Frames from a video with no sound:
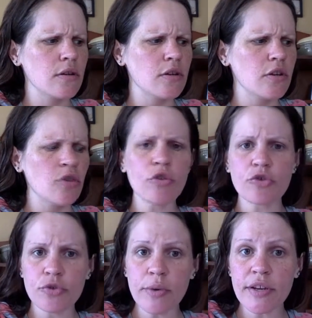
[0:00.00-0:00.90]
your
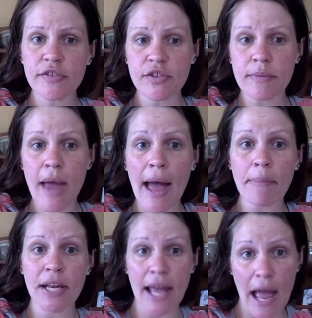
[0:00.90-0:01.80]
treats to
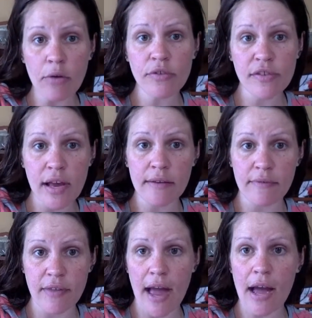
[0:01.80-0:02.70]
happening outside
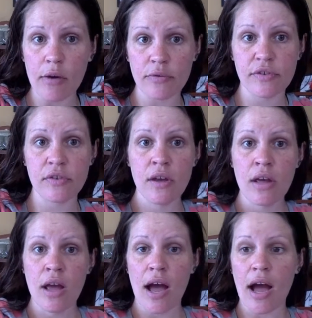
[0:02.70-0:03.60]
of the house,
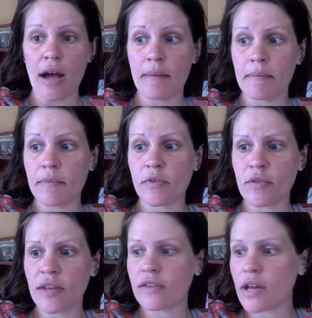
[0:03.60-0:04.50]
so
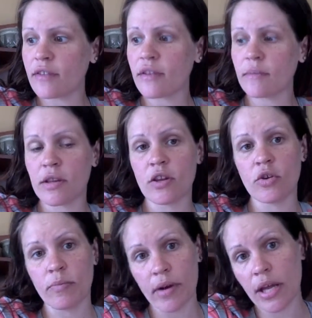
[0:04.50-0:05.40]
that it's not something that
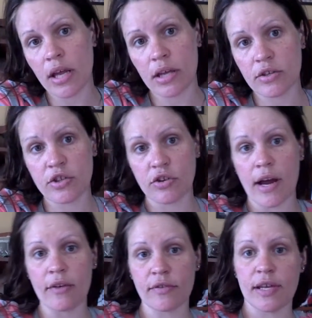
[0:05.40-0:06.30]
you're bringing into your
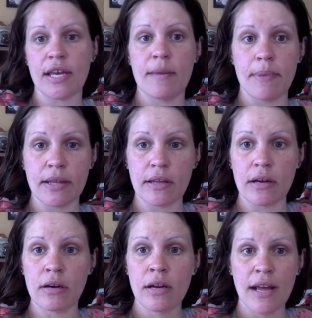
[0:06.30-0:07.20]
house and keeping
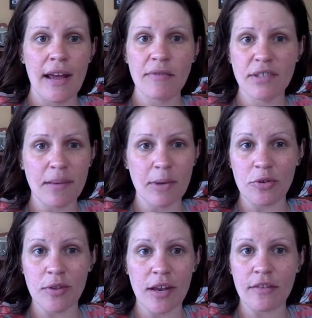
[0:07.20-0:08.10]
there. Every time I
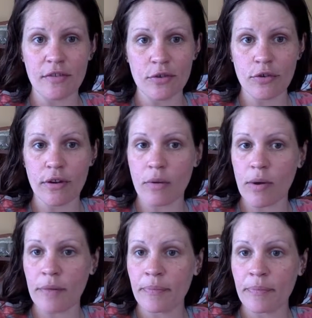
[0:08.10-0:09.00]
do that, it doesn't turn out
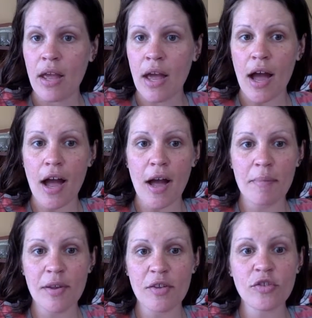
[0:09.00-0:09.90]
well.
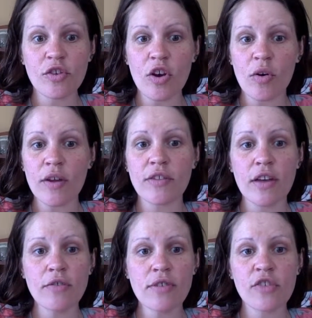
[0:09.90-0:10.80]
So the
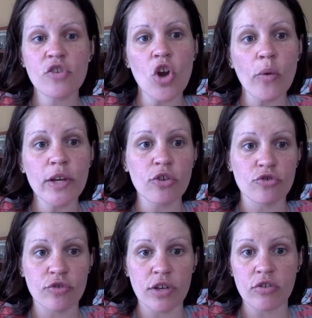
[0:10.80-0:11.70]
other thing is knowing your
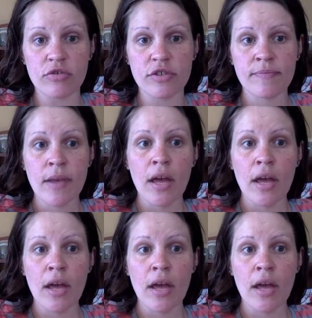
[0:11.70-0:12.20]
triggers.